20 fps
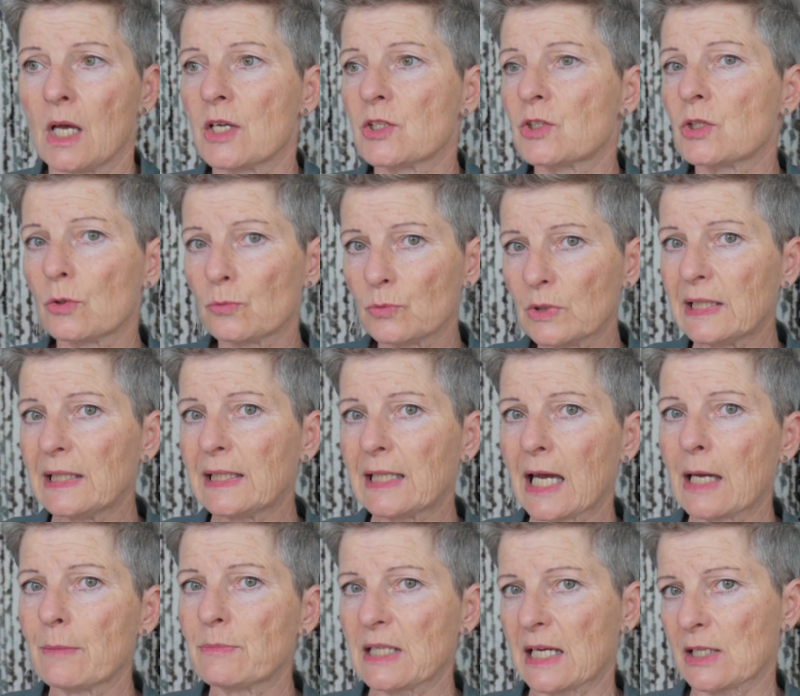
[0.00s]
So it really
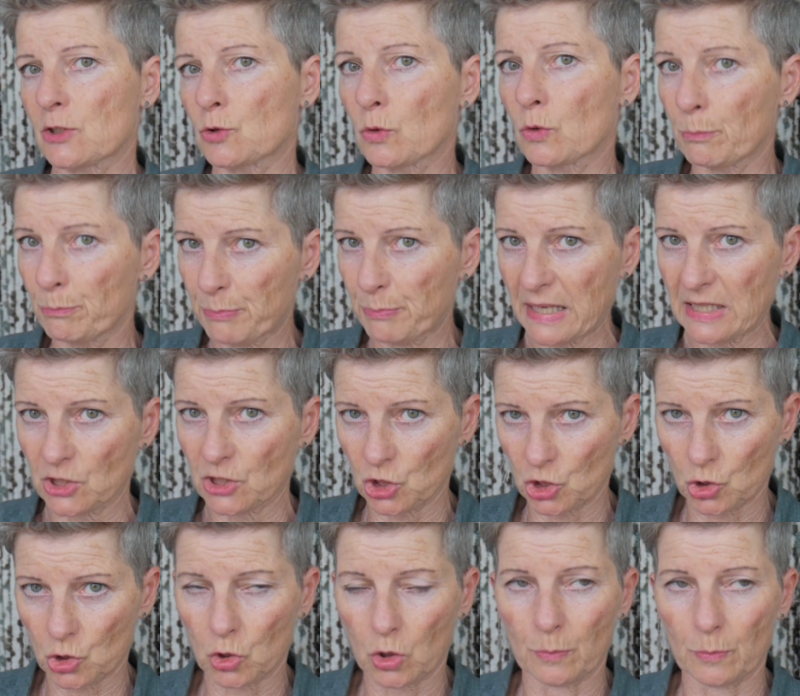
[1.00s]
came down to a
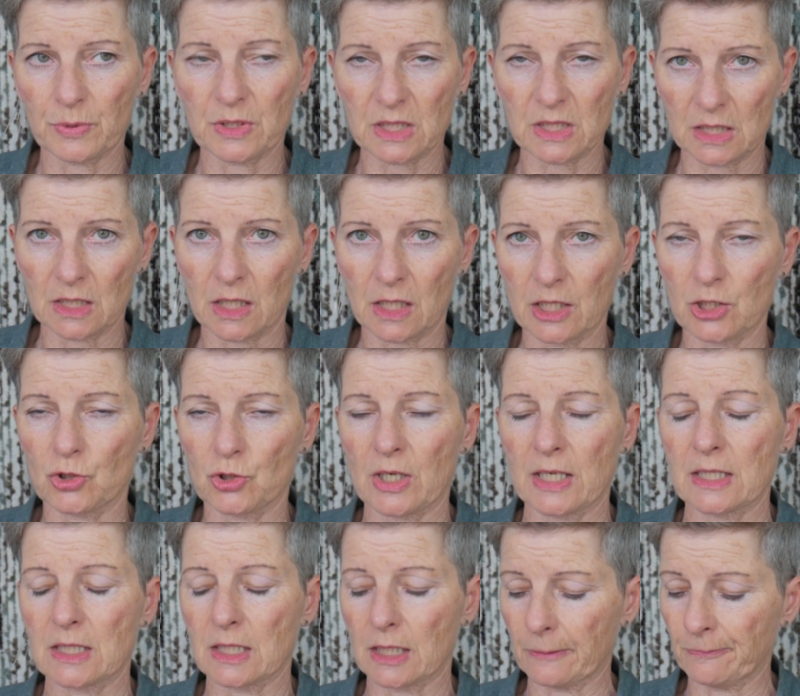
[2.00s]
benchtop
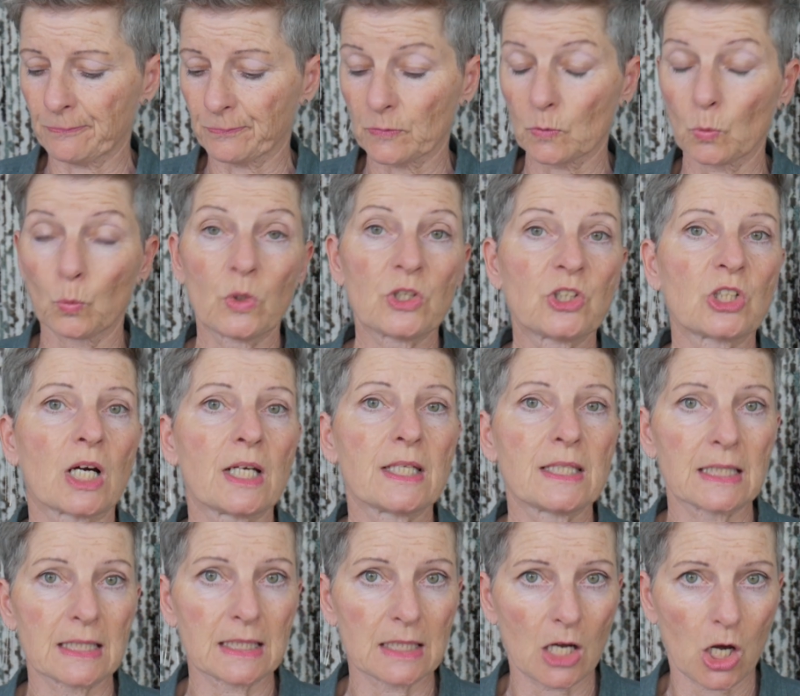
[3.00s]
dehydrator, which I
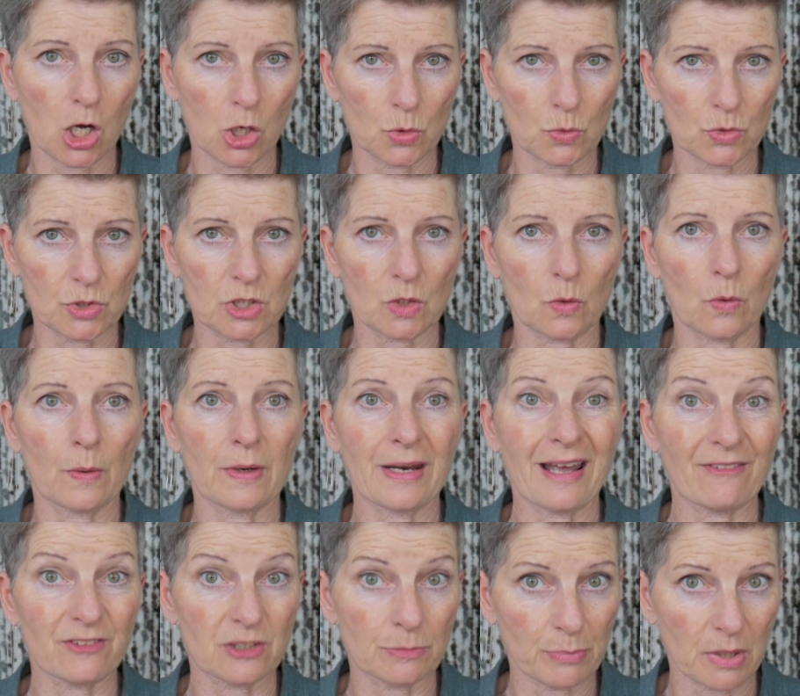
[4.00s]
didn't own, so I would
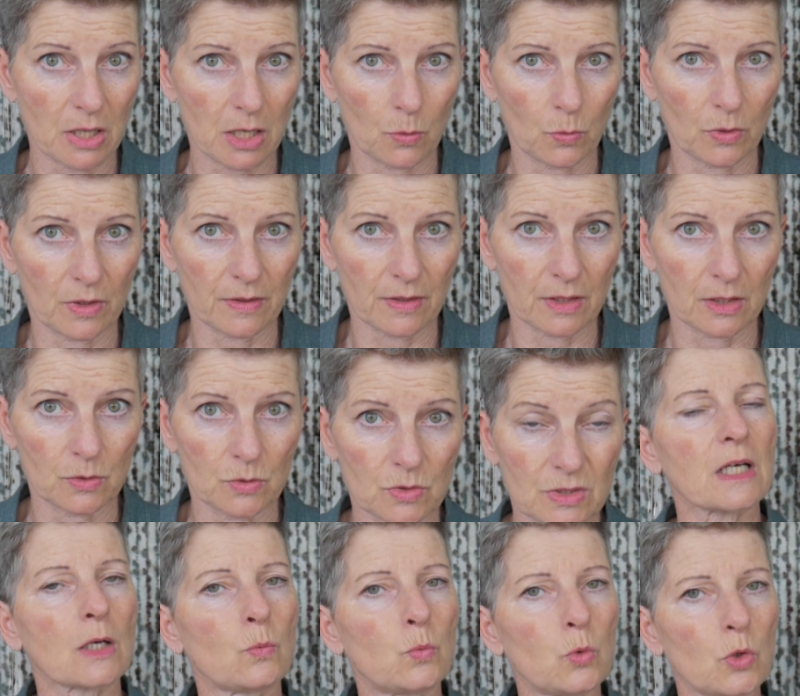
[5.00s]
have to buy one of
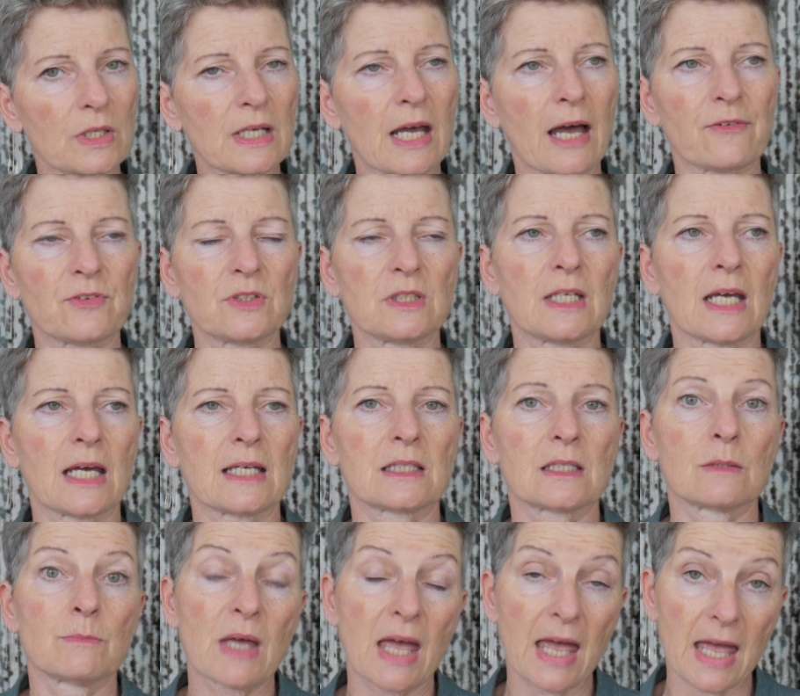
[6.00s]
those. I would have to get
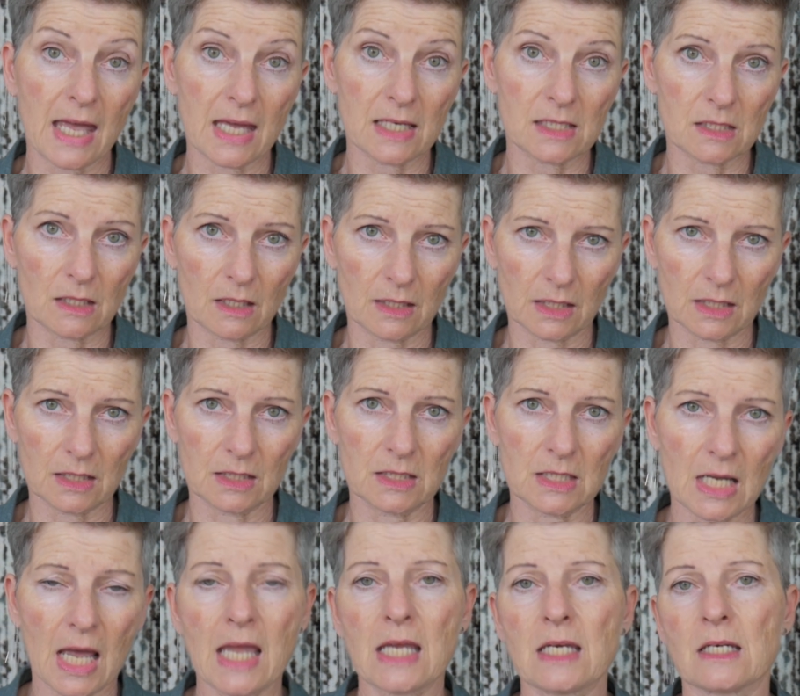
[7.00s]
some airtight
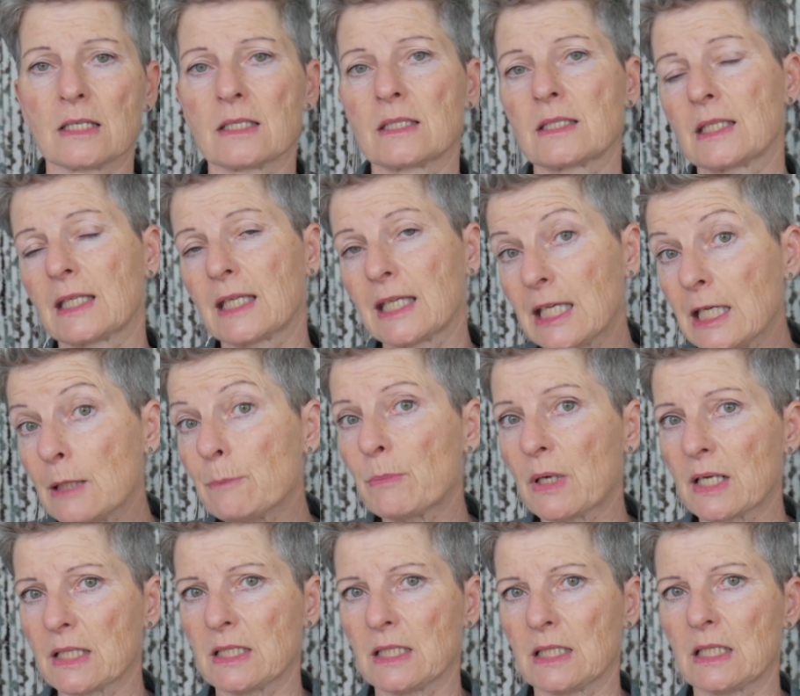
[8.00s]
containers to keep
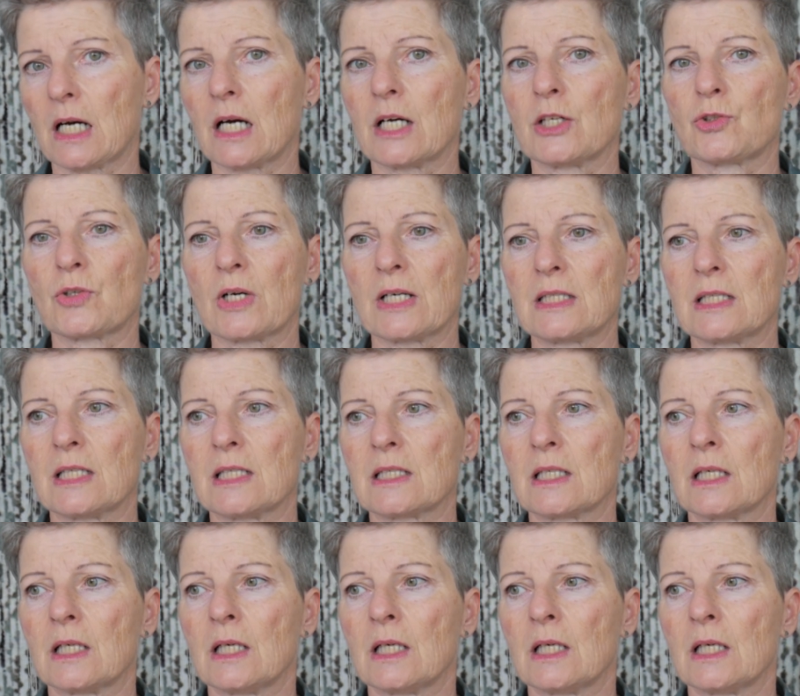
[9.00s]
my dehydrated